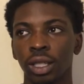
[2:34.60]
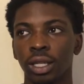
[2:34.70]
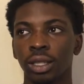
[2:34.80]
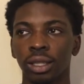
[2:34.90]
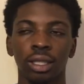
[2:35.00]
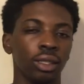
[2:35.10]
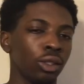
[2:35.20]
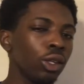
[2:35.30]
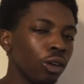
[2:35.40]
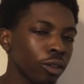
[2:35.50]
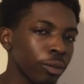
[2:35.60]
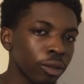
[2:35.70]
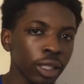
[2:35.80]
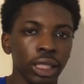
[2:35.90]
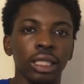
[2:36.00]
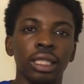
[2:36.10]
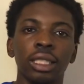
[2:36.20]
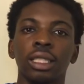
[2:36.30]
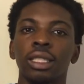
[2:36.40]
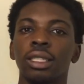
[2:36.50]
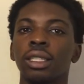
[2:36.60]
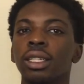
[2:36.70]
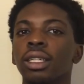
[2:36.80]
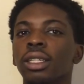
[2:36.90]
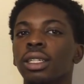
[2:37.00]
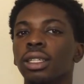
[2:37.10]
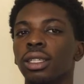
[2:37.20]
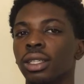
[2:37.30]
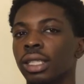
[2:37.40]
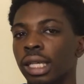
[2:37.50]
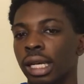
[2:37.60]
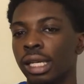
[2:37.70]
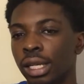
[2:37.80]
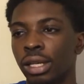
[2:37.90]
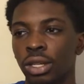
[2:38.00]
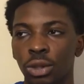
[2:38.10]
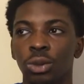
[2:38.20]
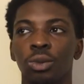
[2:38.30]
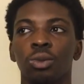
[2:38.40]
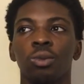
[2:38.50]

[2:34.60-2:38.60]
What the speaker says: Just cause you go from a rookie season to your second year, you